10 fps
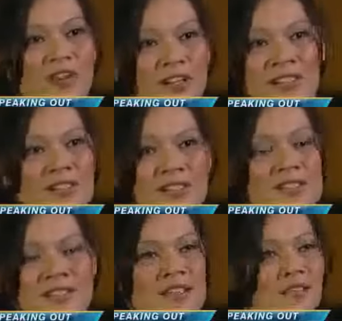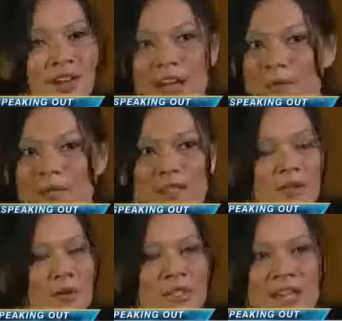false. It's never
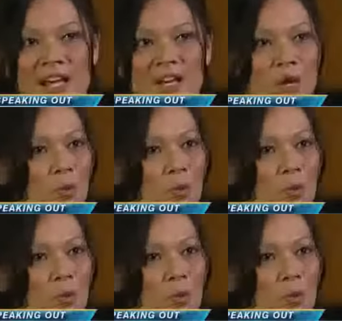happened. There was not a